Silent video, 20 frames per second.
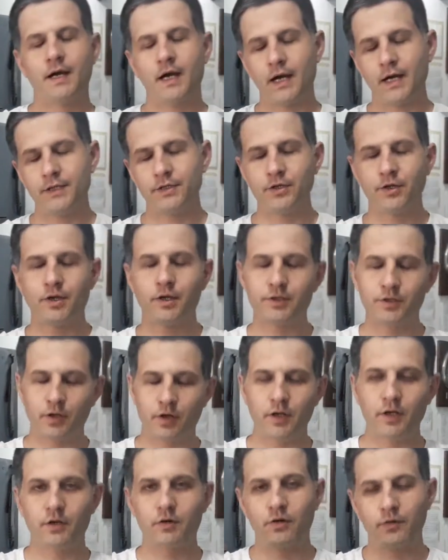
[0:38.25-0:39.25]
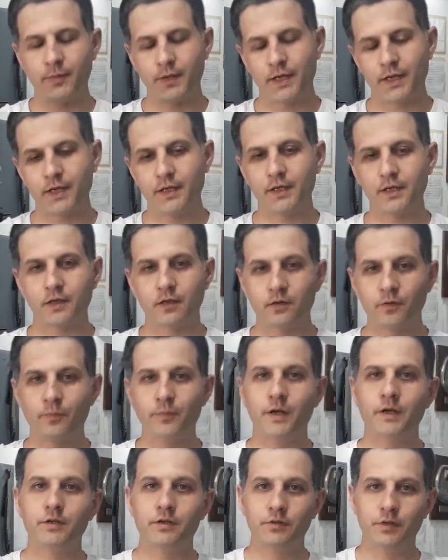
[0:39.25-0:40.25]
either hydraulic or mechanical,
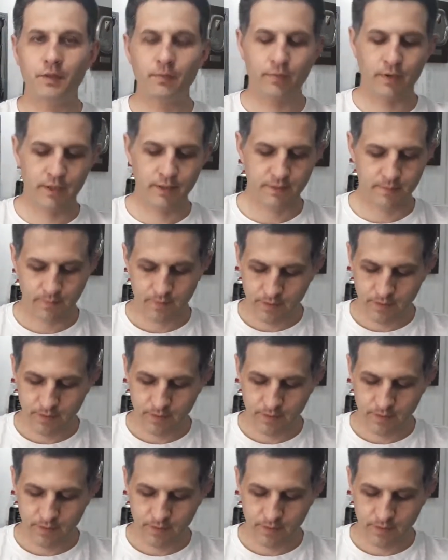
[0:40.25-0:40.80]
compared to rim brakes.